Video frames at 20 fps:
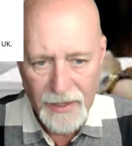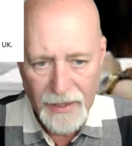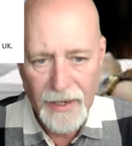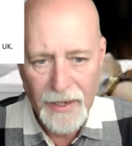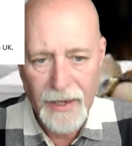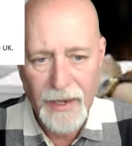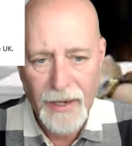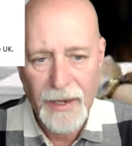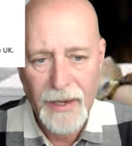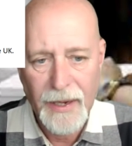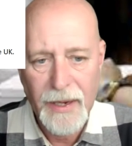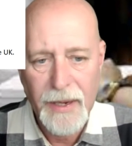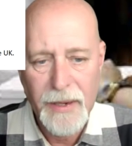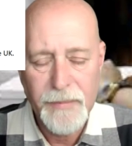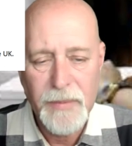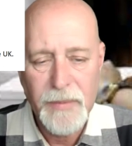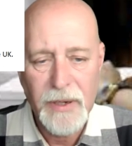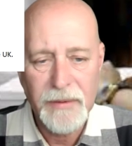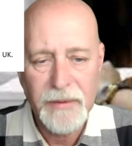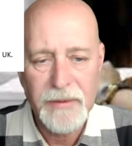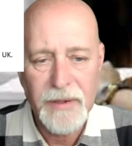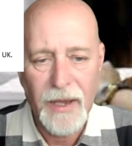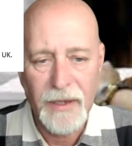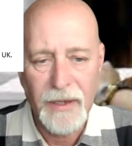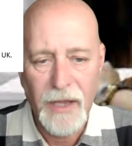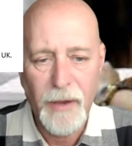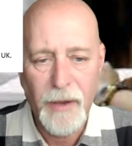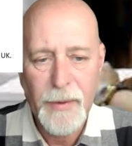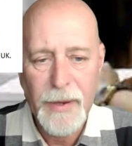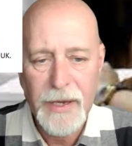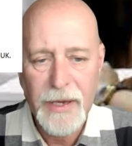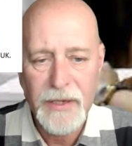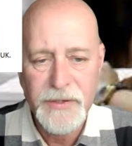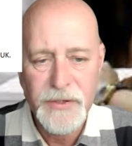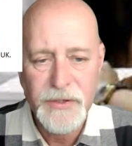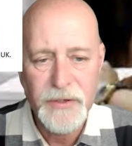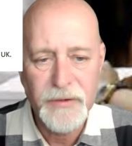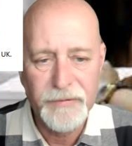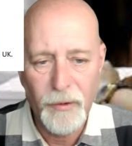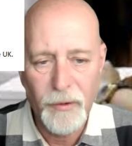allowing us
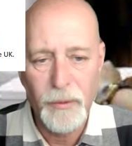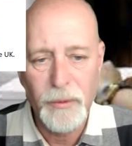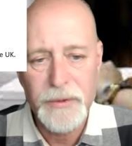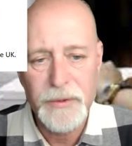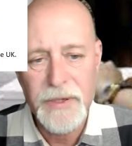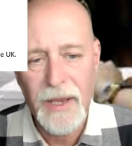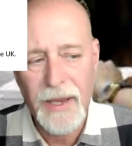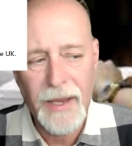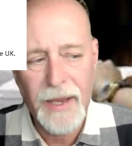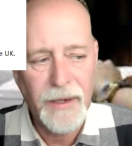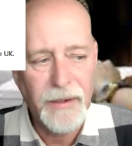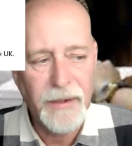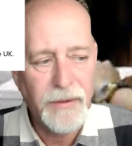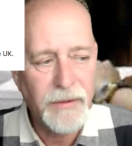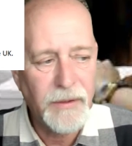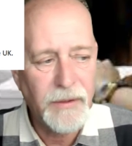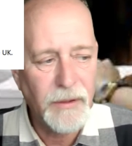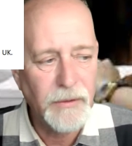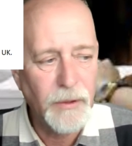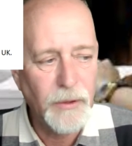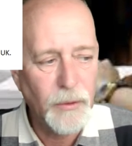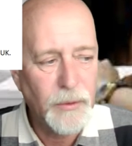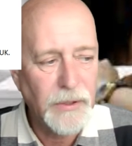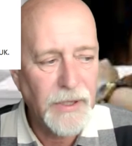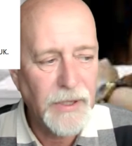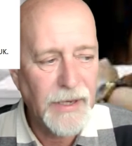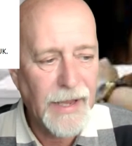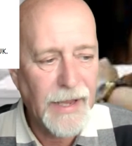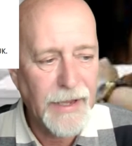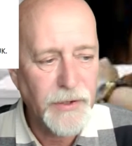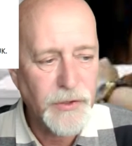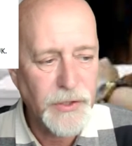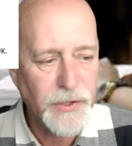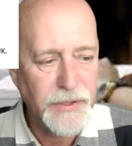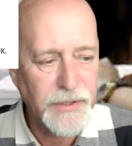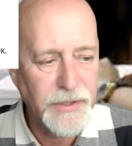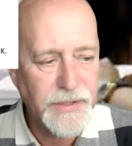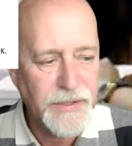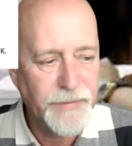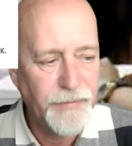to vote in local
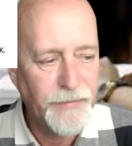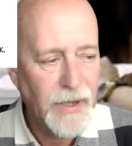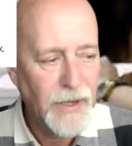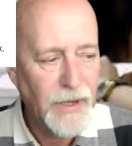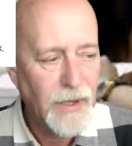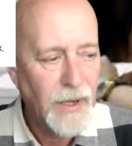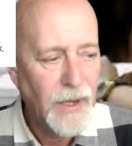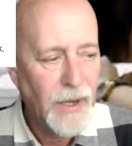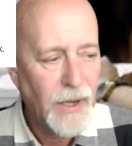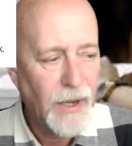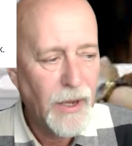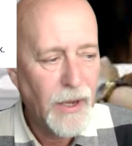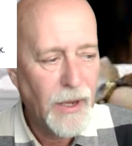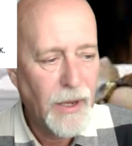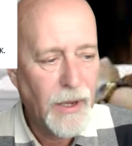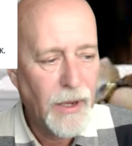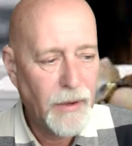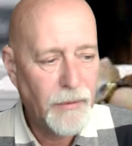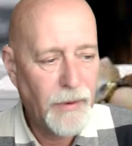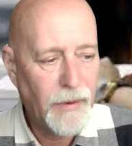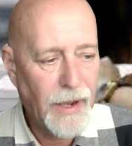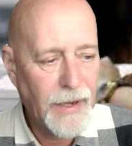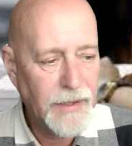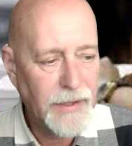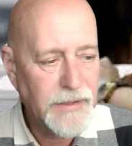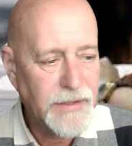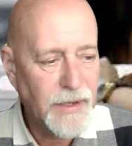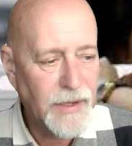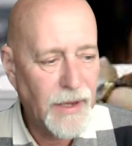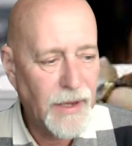elections. Right.